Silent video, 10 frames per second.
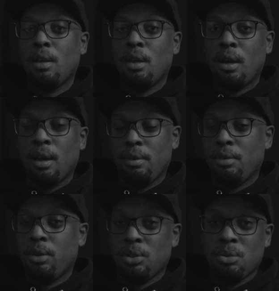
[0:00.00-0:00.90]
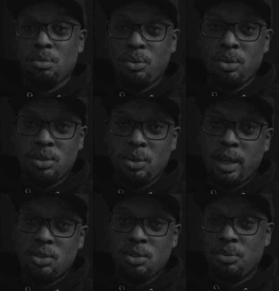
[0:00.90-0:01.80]
I've also, of course, you
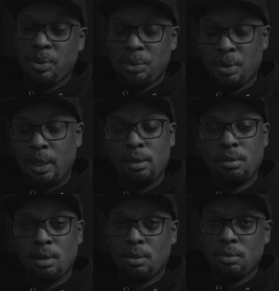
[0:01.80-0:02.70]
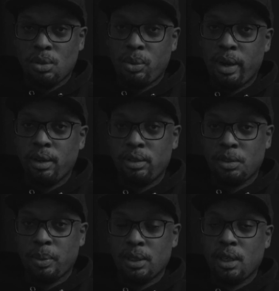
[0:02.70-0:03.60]
can shoot 4:3, square
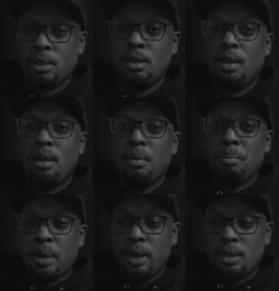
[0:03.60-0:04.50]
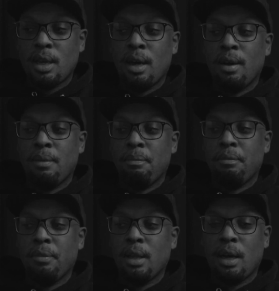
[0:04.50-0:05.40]
6x6, but
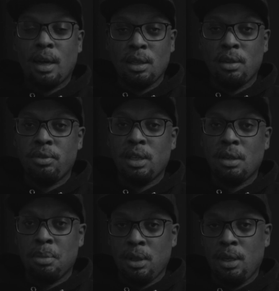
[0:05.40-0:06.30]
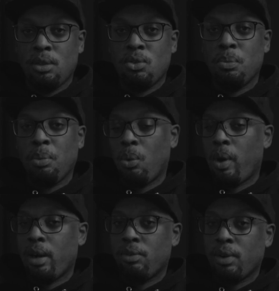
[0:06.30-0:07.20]
I love the ability to pull
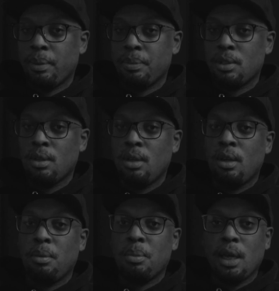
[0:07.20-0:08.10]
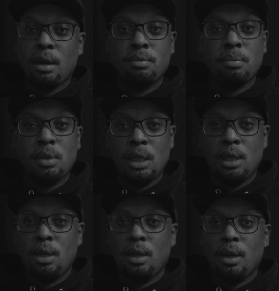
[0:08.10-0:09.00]
wider frames. But yeah,
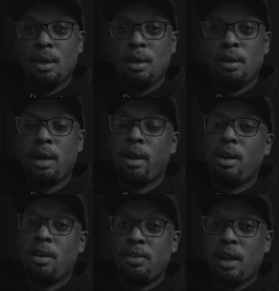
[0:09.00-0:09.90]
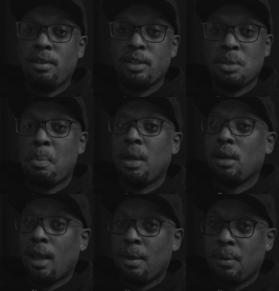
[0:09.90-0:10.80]
the Nikon F5 as the main
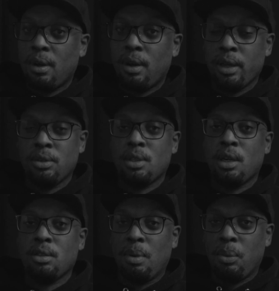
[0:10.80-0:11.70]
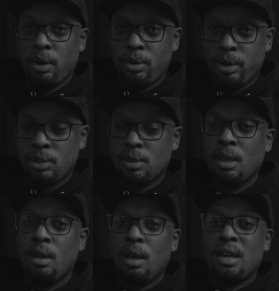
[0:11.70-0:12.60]
camera, I use that as my workhorse.
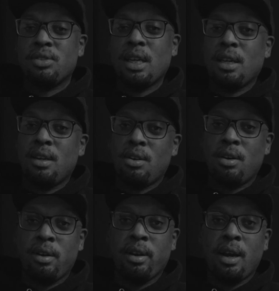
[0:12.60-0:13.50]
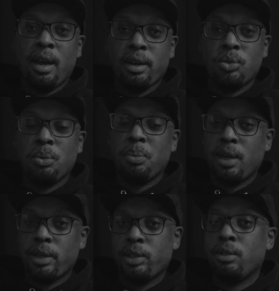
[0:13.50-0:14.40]
I've taken it on actual
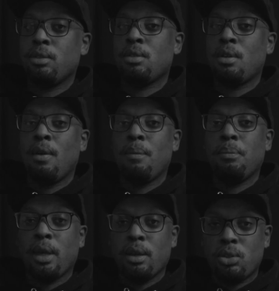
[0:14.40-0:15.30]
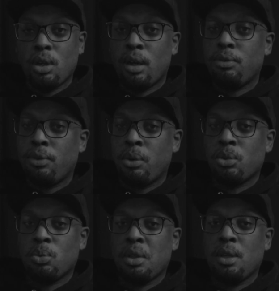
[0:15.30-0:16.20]
productions and shot photos
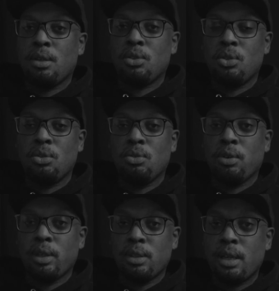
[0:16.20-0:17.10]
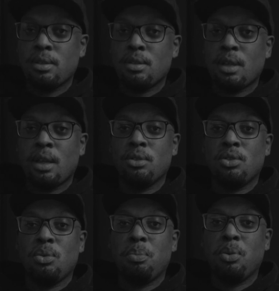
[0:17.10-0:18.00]
with it to run tests and
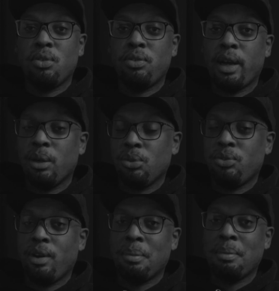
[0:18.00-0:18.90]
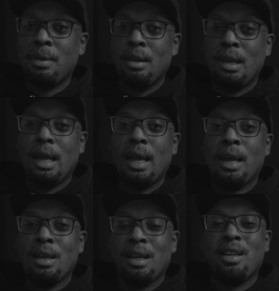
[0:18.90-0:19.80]
to pull finals from,
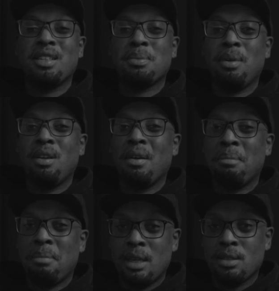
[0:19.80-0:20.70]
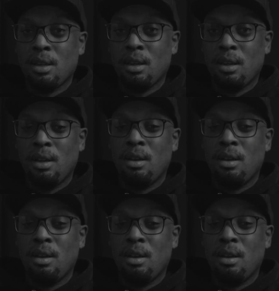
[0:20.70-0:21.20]
and it has been amazing.